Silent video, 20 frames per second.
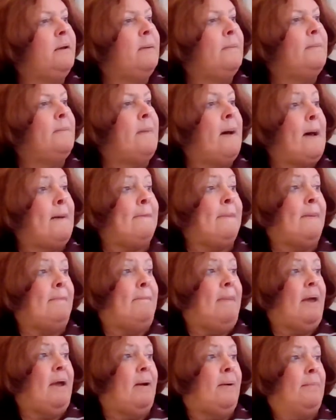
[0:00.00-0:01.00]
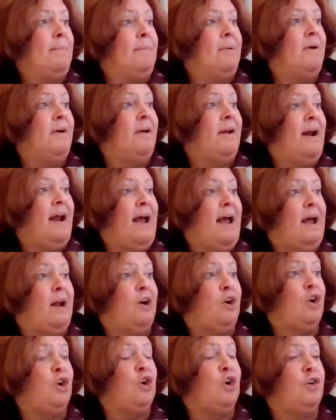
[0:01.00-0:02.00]
Mama Bear put on
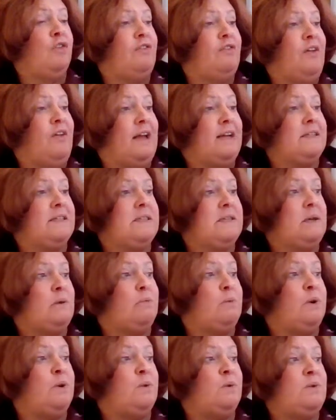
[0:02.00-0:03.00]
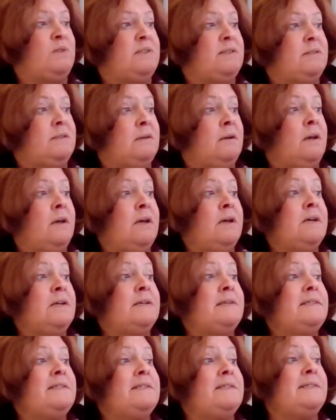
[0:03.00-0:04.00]
her fancy boots.
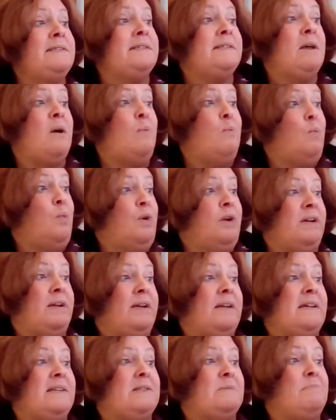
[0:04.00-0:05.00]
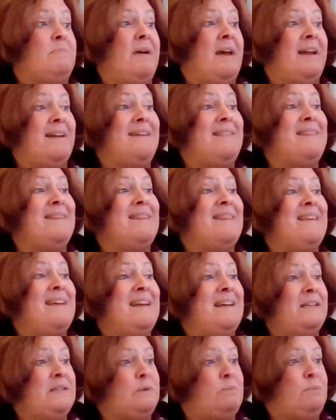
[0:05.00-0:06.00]
Someone has been in
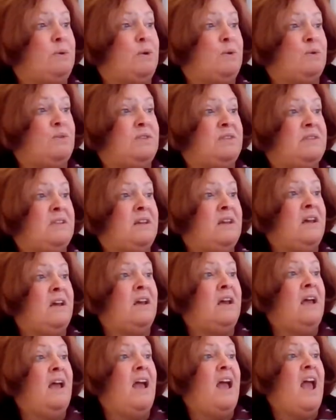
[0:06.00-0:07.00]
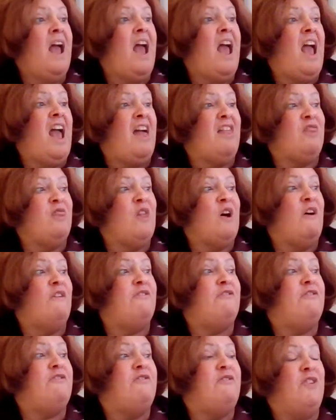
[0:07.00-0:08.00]
these boots, and the
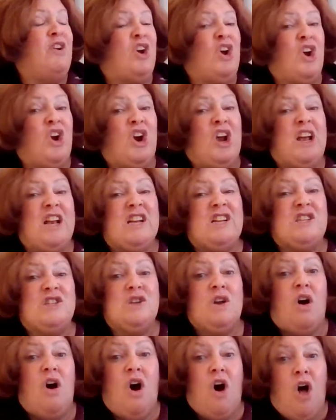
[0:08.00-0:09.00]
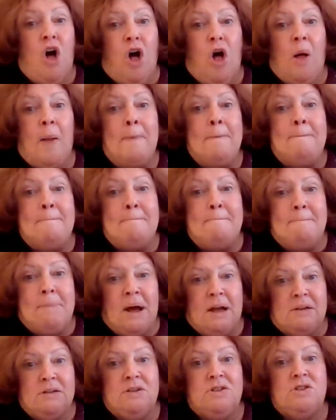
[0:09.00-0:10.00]
fur is all
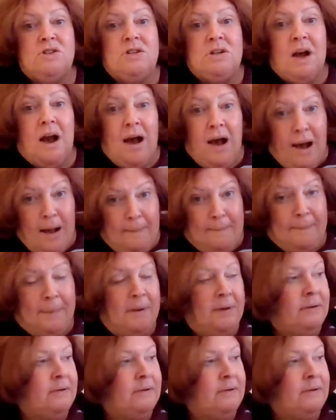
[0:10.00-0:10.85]
bunched up.